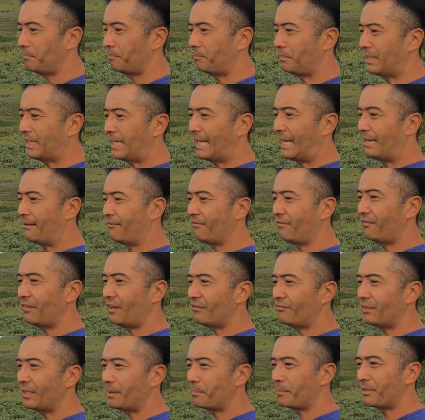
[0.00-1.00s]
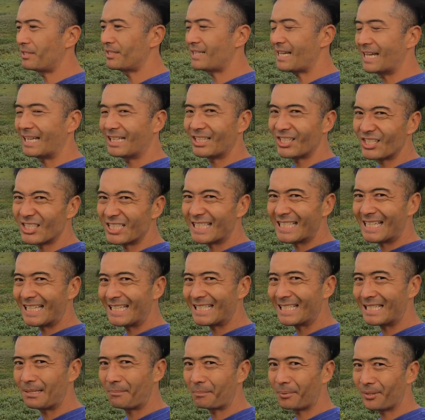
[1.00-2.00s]
became 50% to
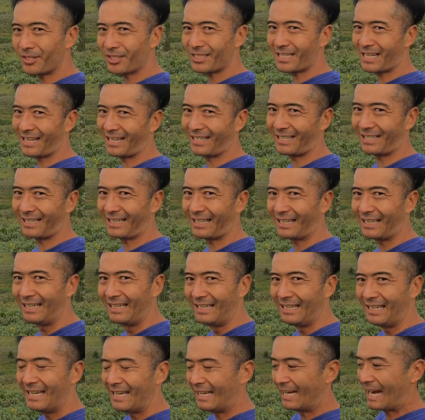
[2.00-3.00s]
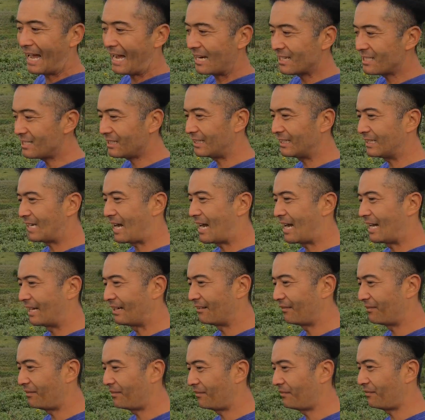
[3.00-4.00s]
60%. It actually
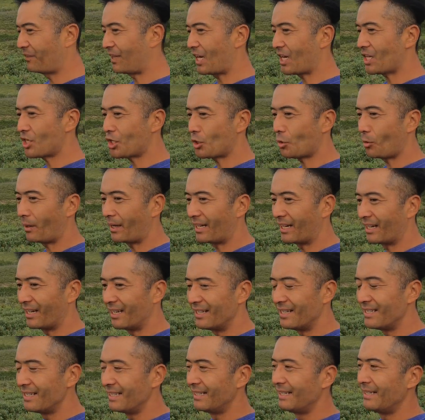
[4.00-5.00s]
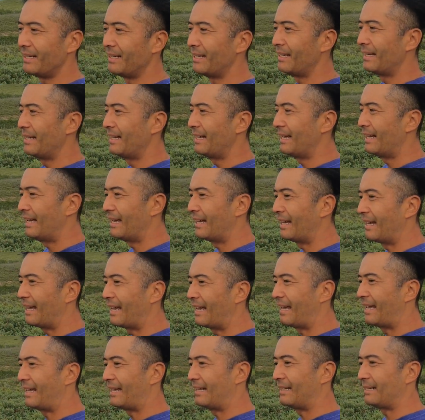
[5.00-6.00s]
kind of fluctuated.
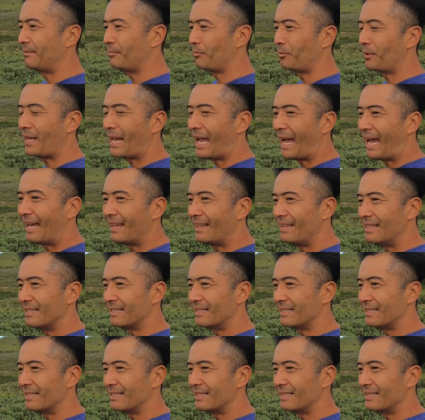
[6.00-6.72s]
And we had